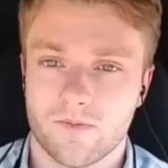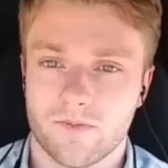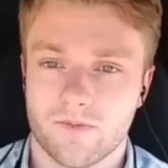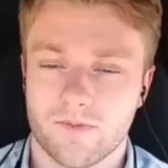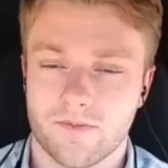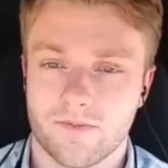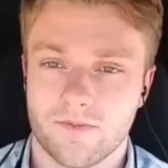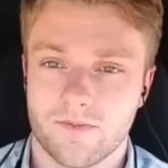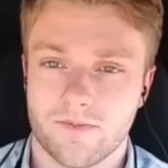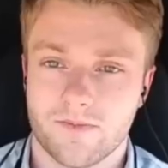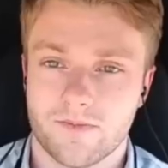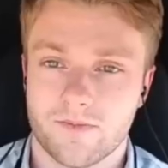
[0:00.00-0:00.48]

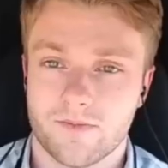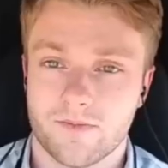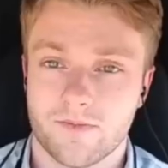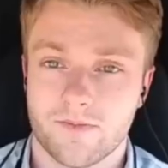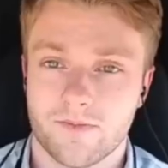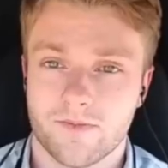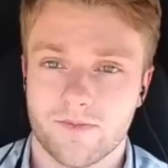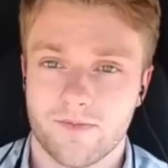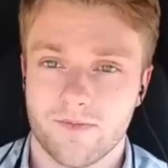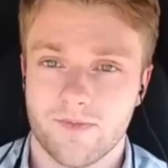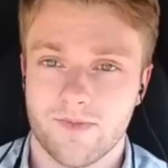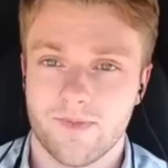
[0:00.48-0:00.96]

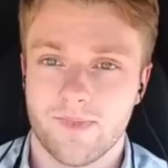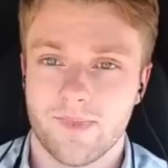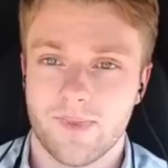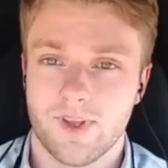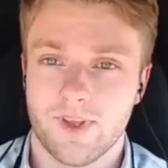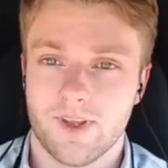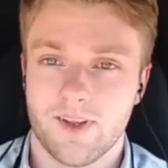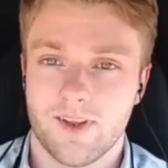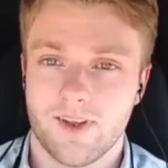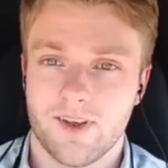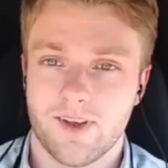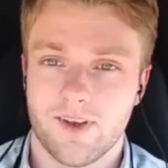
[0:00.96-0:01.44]

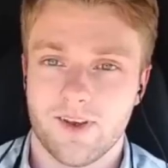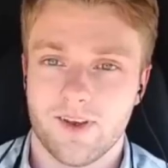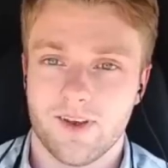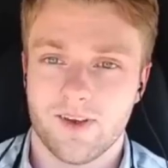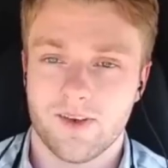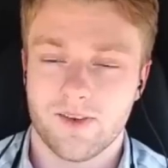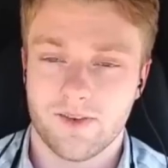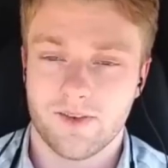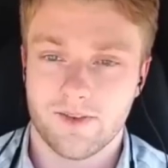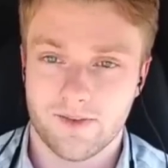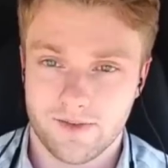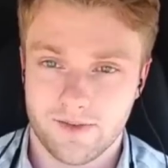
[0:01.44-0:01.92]

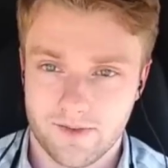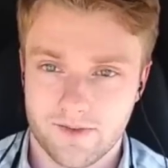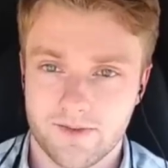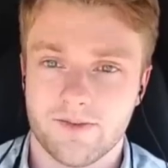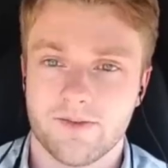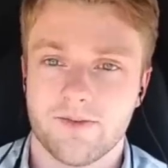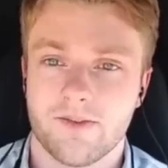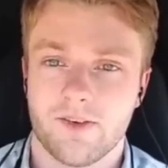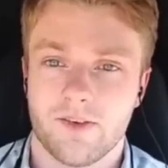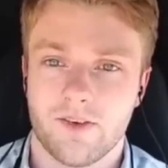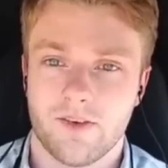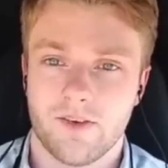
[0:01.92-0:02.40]

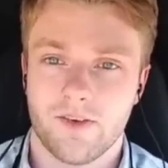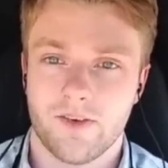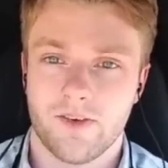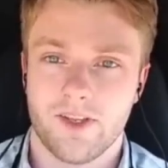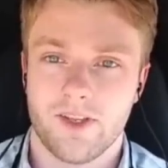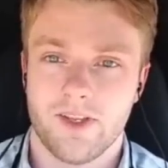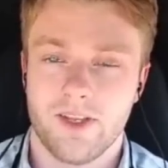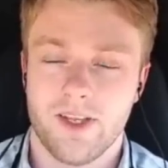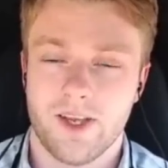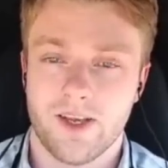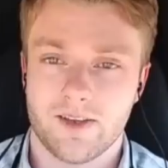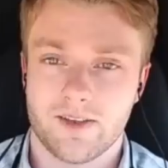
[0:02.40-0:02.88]

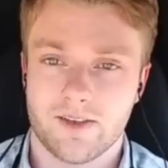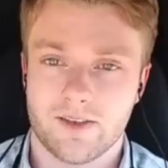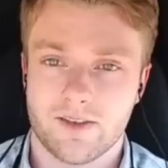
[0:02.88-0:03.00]
The person shown says nothing.